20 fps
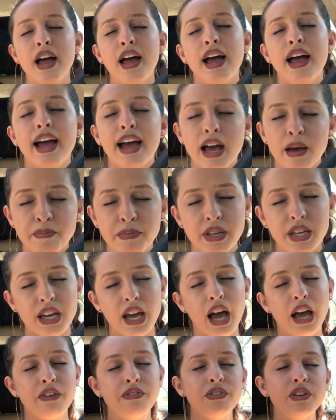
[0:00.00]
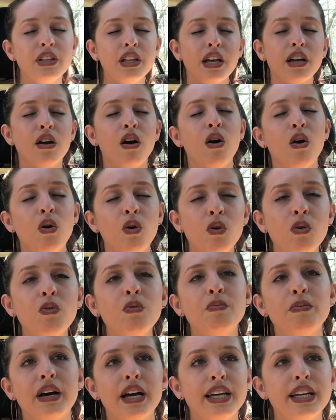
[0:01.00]
happy i feel like oh
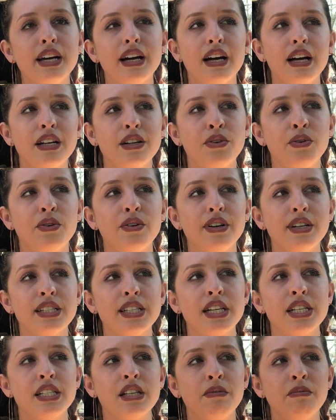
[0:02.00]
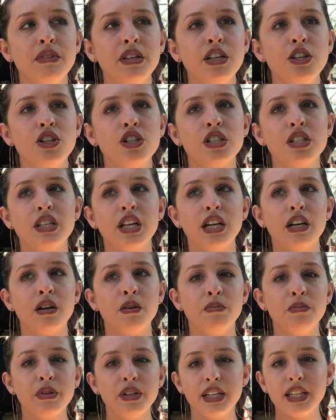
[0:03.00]
my god taurus like something just like
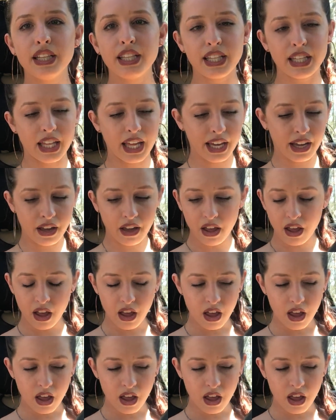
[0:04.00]
completely like